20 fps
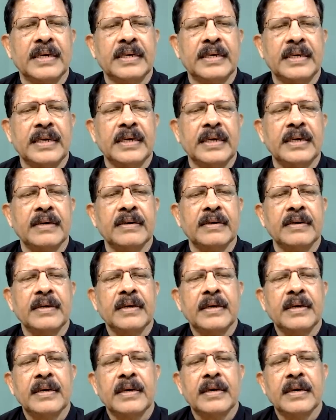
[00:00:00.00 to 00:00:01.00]
getting
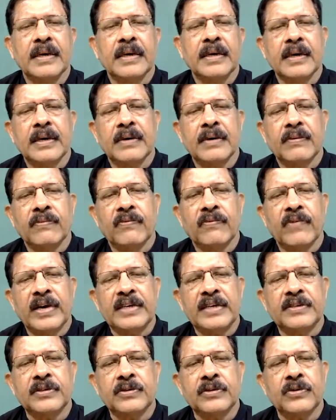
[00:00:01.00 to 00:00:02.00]

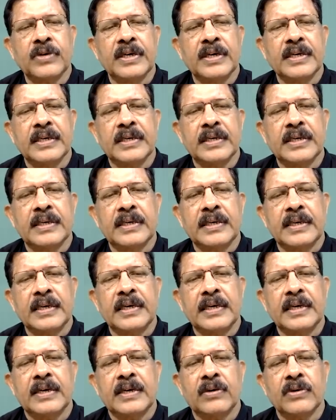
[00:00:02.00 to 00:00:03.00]
y squared
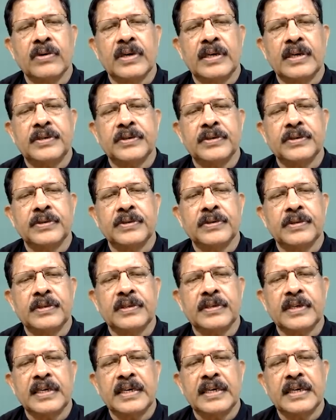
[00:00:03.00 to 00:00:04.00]
equal to
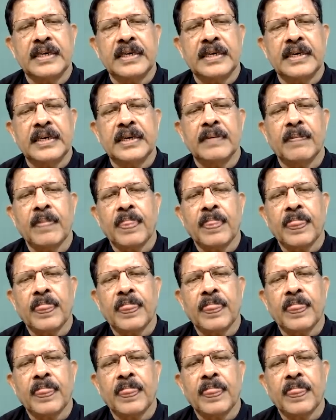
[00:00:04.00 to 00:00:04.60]
3.